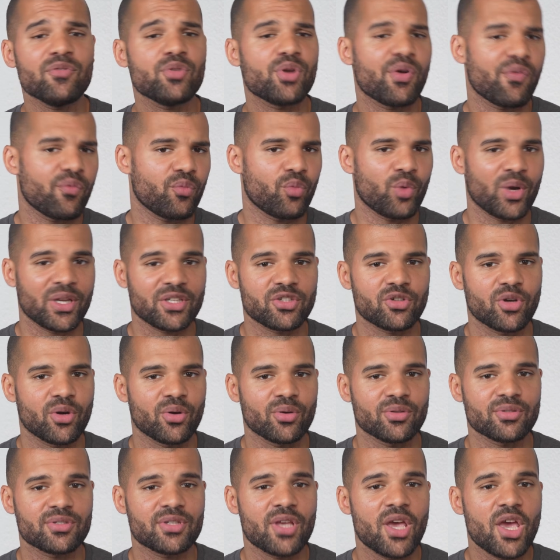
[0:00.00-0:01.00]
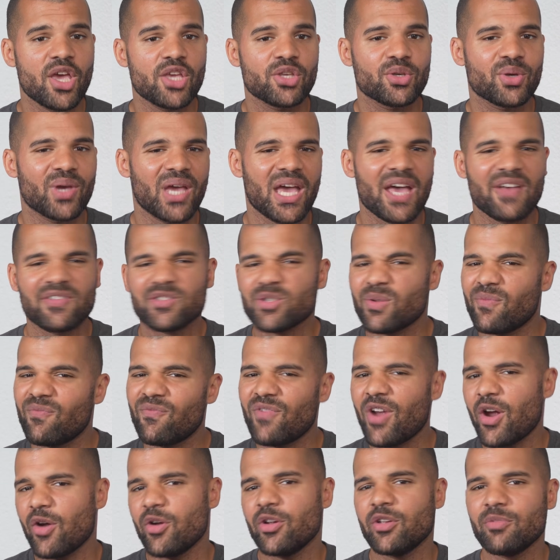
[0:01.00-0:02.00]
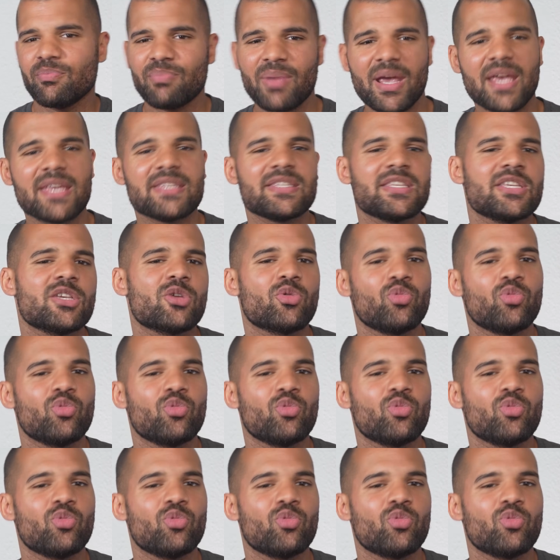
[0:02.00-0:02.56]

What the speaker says: different ringtones. You have some very basic